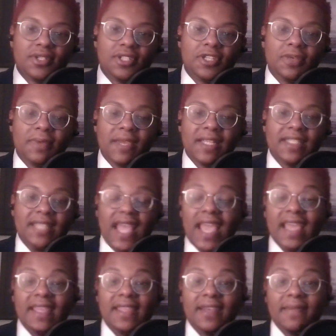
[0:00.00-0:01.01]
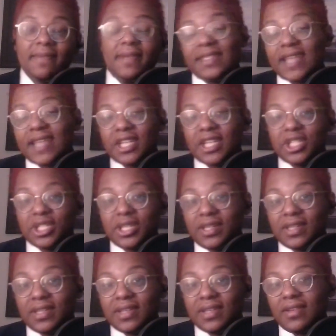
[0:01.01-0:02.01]
to maintain their
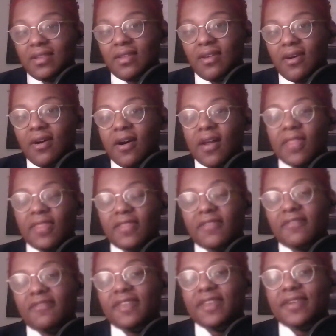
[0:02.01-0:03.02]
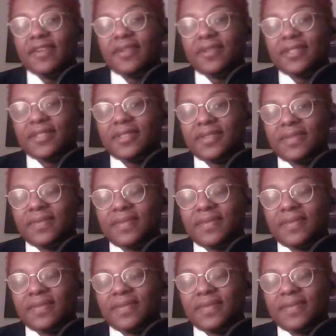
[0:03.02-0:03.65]
possession on the field.